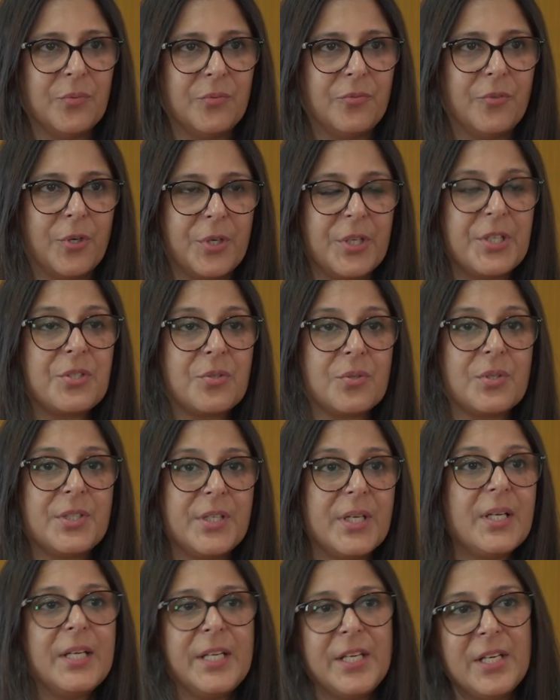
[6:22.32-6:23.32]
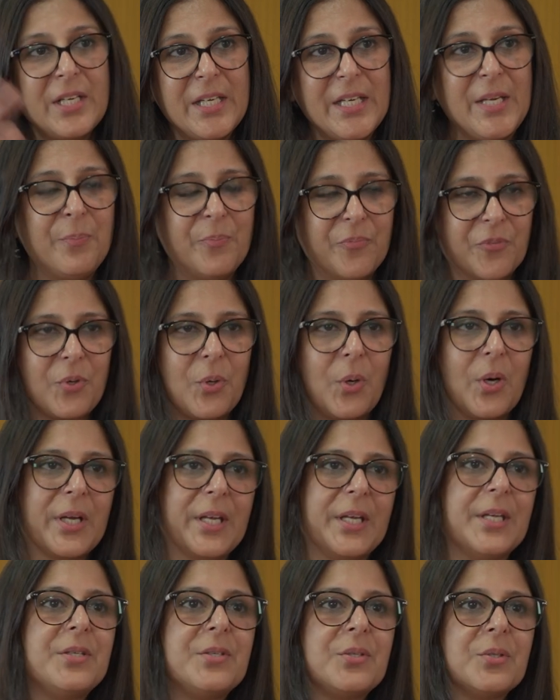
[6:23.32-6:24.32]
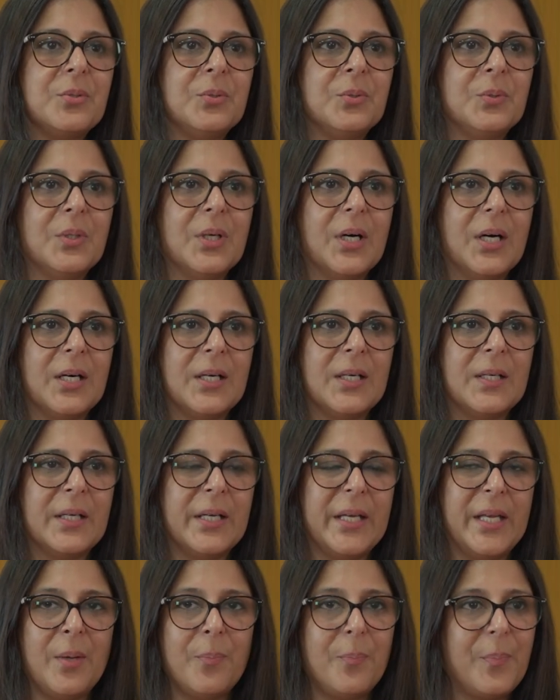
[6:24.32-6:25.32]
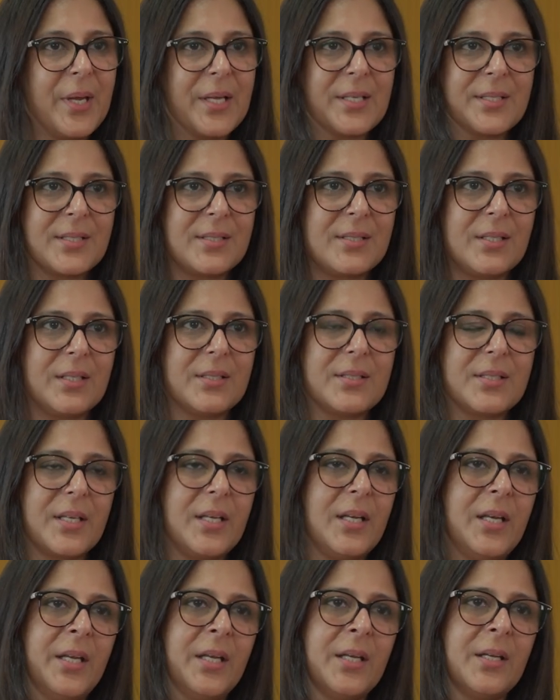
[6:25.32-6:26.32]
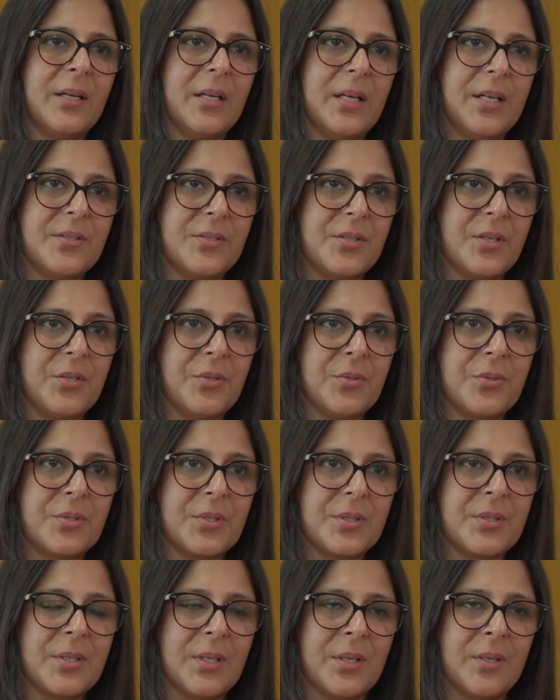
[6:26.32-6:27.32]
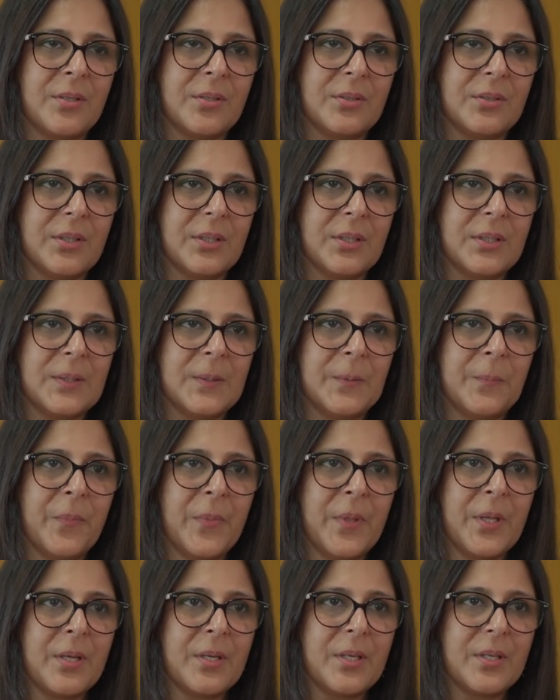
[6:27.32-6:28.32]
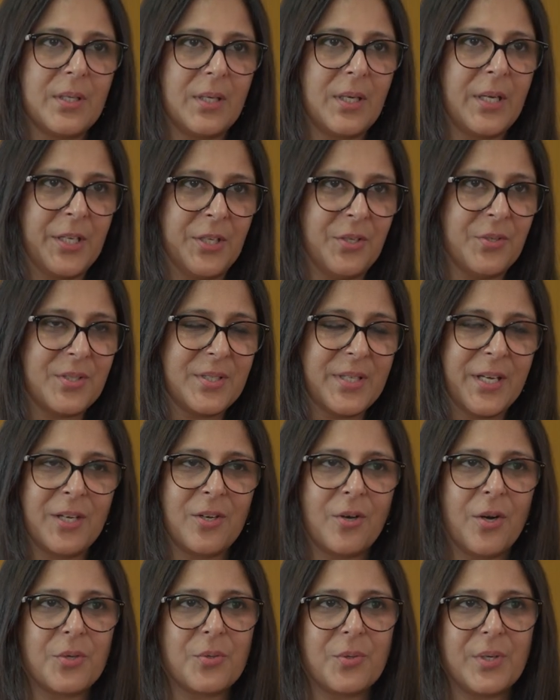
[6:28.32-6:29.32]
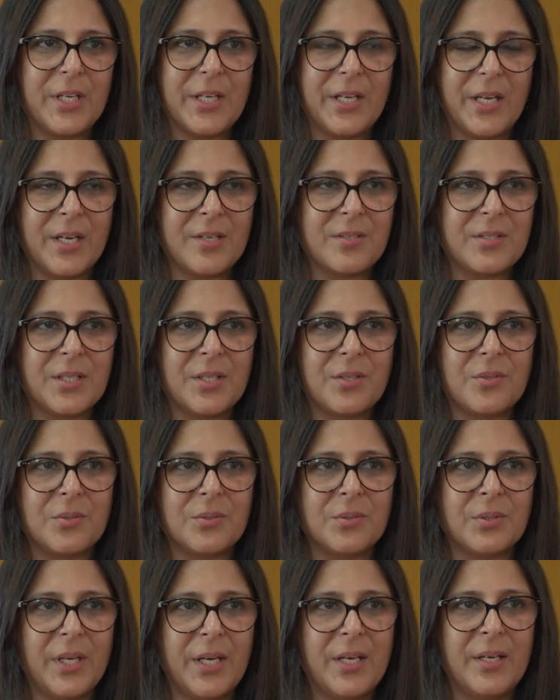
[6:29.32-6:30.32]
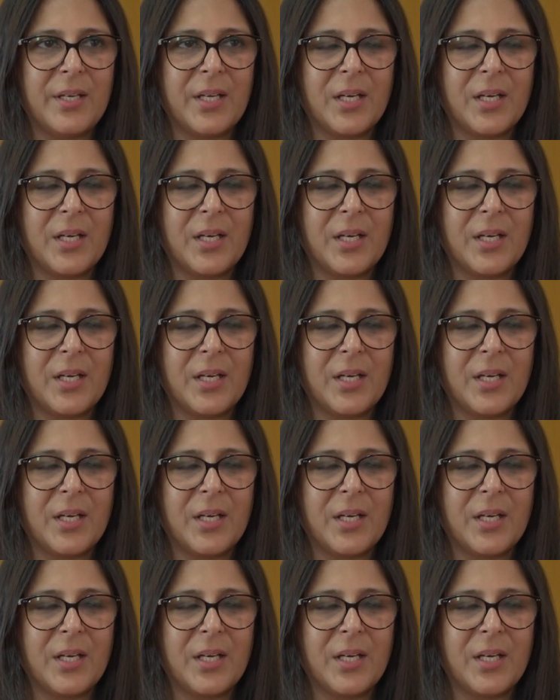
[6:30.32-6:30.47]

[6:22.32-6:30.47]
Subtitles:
for it to really leapfrog into apex skilling institutions. Like you said, not only catering to India